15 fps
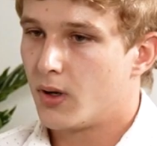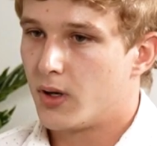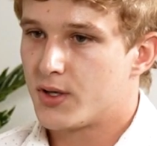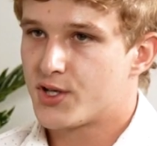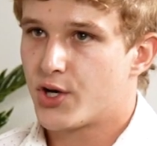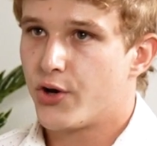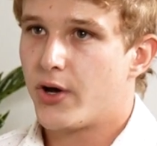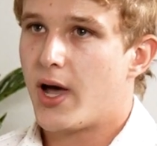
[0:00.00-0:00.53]

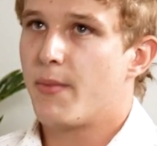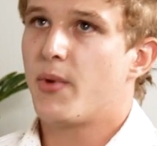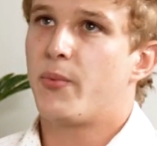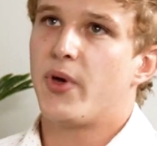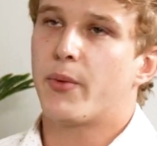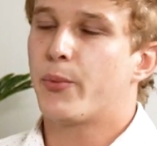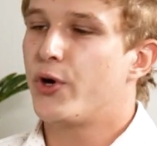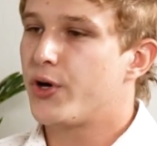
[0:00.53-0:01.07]
So I'm a
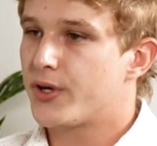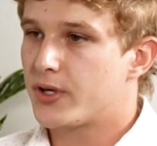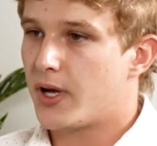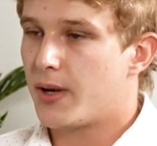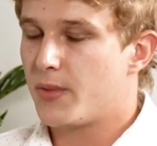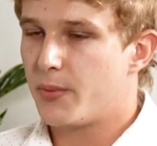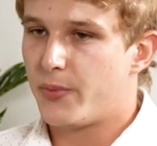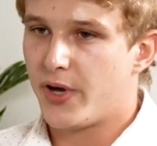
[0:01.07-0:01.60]

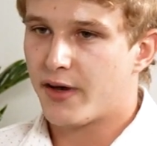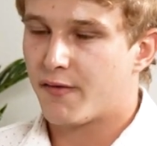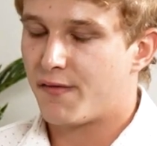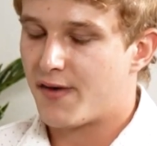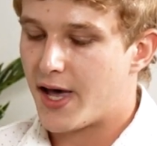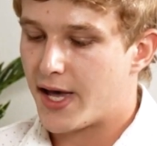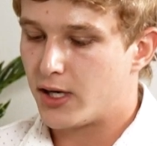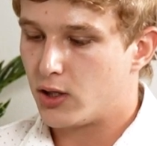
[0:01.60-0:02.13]
big
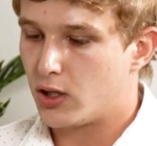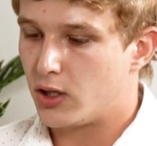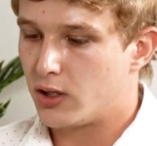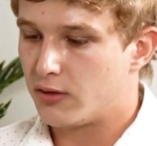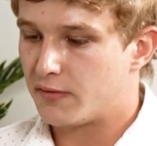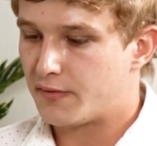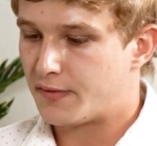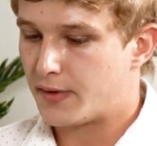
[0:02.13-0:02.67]
fan
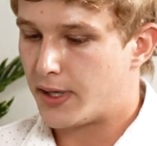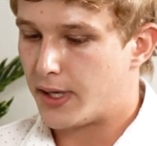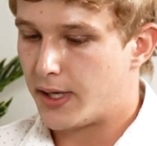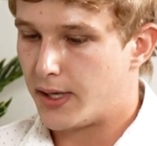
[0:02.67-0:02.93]
of